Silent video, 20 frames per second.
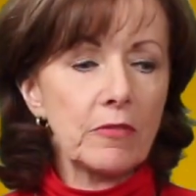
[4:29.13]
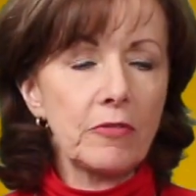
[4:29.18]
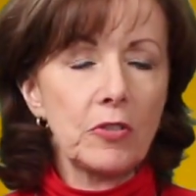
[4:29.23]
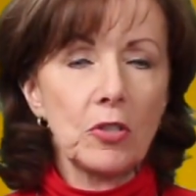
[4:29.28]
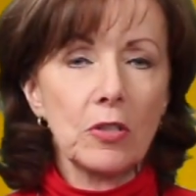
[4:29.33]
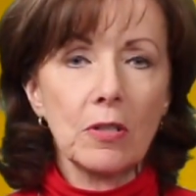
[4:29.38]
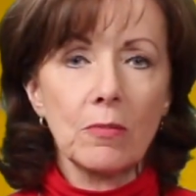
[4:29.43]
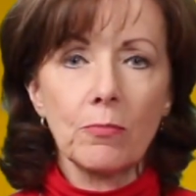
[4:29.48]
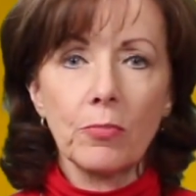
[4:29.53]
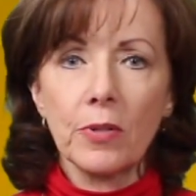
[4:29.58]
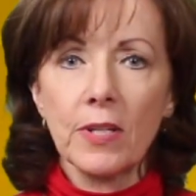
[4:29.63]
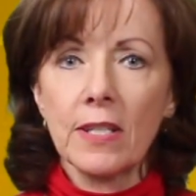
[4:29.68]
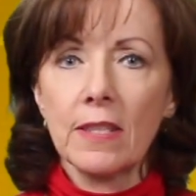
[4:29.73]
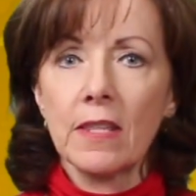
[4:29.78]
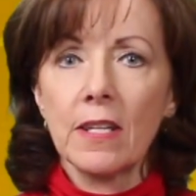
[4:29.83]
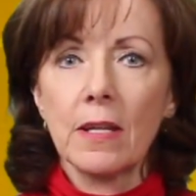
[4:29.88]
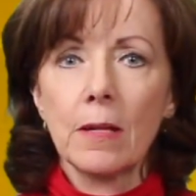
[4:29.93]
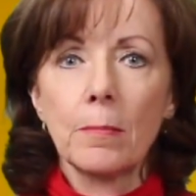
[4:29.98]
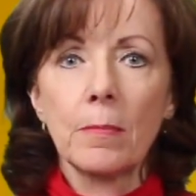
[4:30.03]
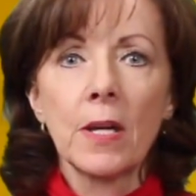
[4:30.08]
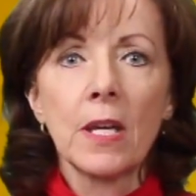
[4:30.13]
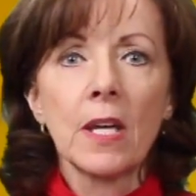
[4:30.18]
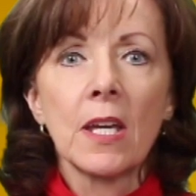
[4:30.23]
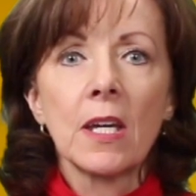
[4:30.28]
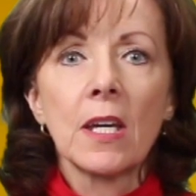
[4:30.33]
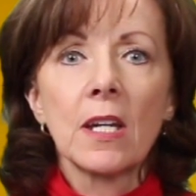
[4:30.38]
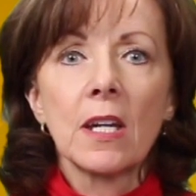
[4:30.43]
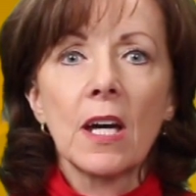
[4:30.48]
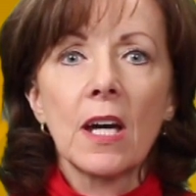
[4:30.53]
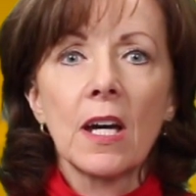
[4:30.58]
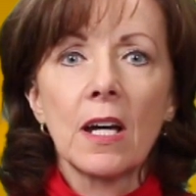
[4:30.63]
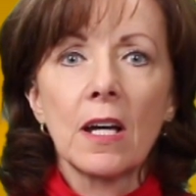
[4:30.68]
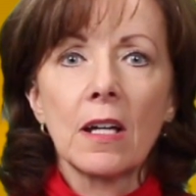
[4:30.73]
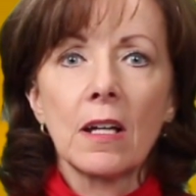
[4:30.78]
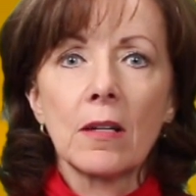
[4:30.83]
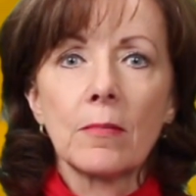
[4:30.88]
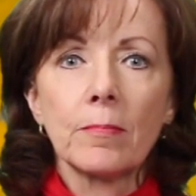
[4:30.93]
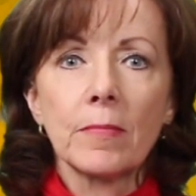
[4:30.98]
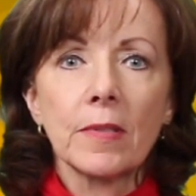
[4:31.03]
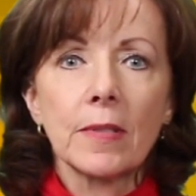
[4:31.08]
If you can bring them,
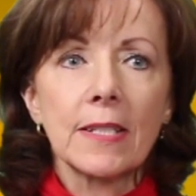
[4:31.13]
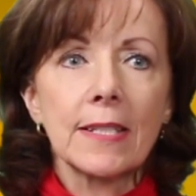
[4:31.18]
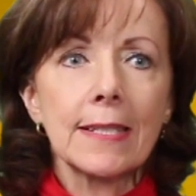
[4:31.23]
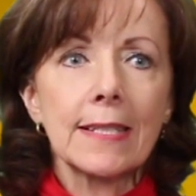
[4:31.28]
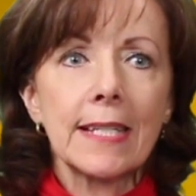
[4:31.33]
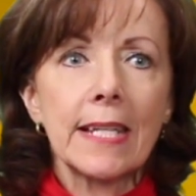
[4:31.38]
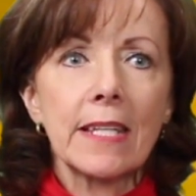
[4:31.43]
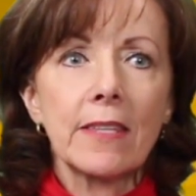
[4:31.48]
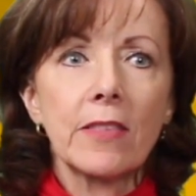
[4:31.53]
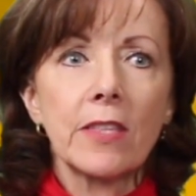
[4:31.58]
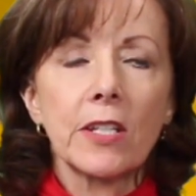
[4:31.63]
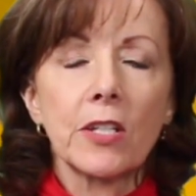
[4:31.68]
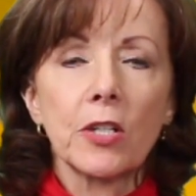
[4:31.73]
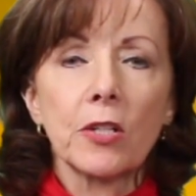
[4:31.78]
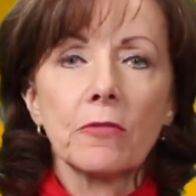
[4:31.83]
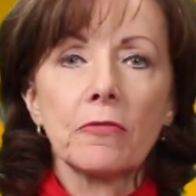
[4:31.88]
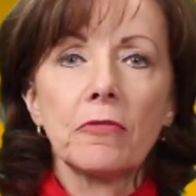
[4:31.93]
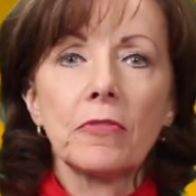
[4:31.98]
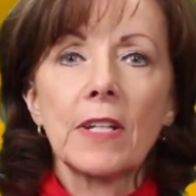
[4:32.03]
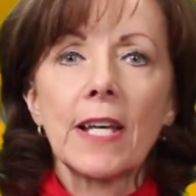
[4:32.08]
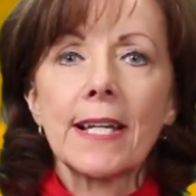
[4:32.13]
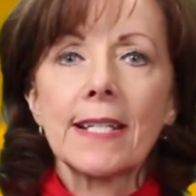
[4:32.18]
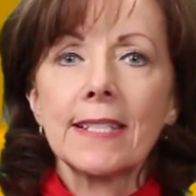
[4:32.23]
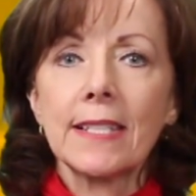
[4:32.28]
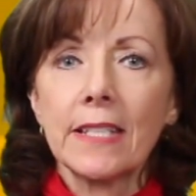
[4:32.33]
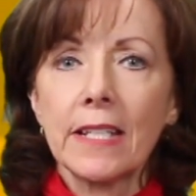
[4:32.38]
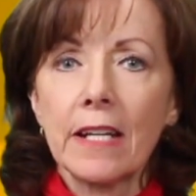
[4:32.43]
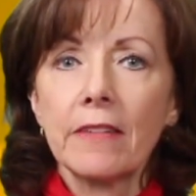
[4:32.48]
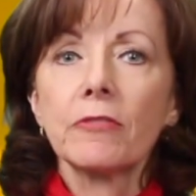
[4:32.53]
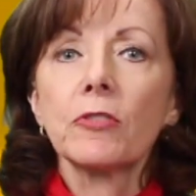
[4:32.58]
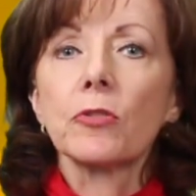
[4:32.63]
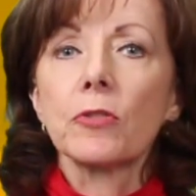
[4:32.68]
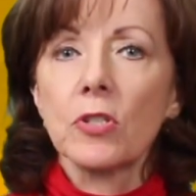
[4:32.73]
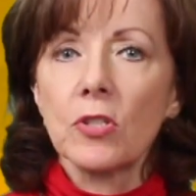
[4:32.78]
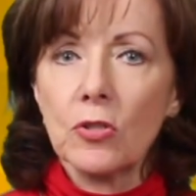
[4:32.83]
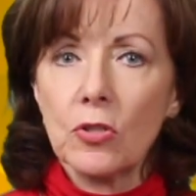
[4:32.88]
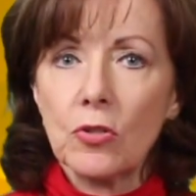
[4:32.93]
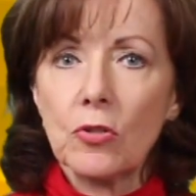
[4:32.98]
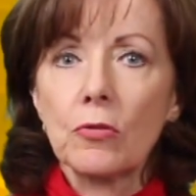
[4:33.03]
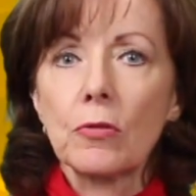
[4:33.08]
let's say they're flaccid after a
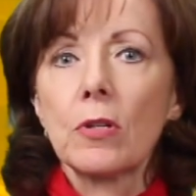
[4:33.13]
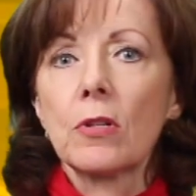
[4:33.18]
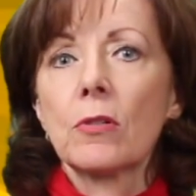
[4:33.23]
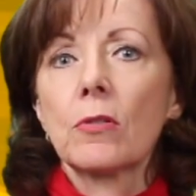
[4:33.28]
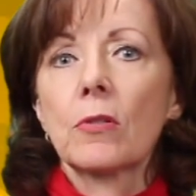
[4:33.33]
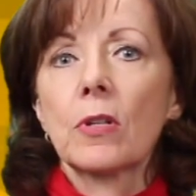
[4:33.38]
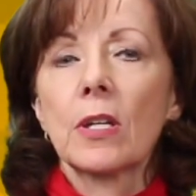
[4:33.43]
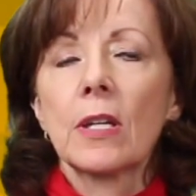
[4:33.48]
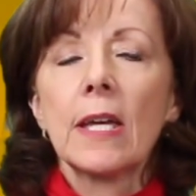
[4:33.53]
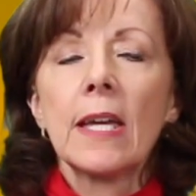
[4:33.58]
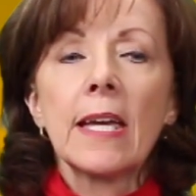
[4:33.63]
stroke,